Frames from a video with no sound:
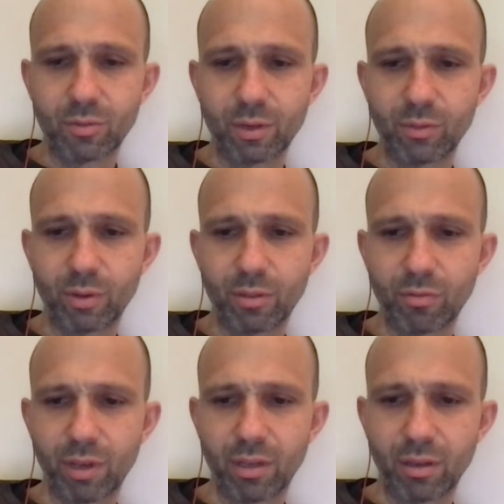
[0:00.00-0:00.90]
Twenty twenty
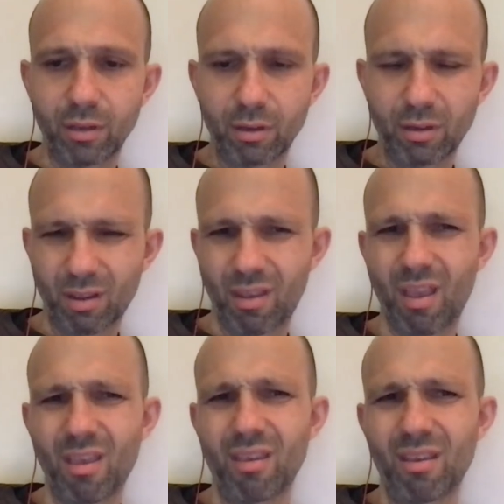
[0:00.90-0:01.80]
three.
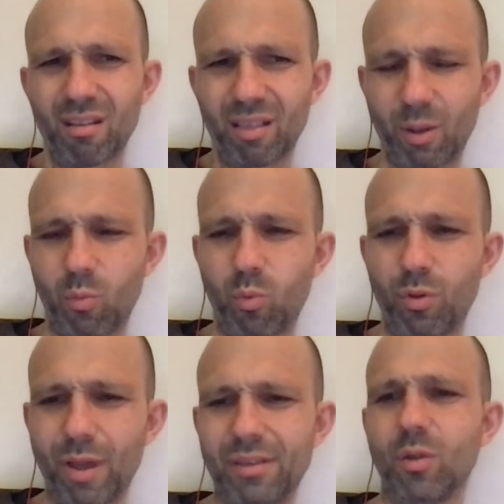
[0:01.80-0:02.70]
Huh? Like
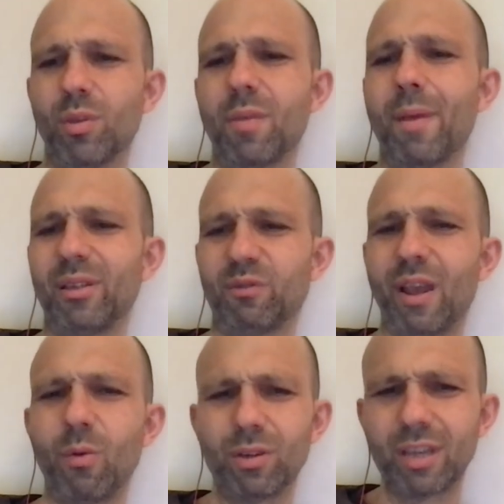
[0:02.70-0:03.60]
you're asking what the best
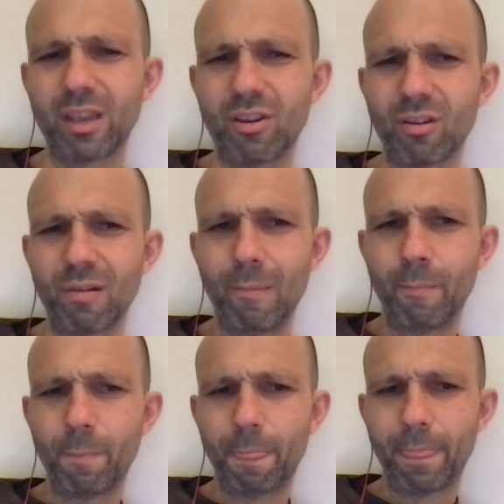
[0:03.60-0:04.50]
fight was that year?
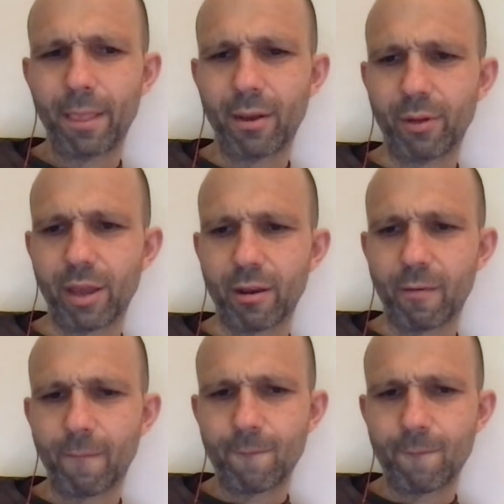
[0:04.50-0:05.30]
I don't get it.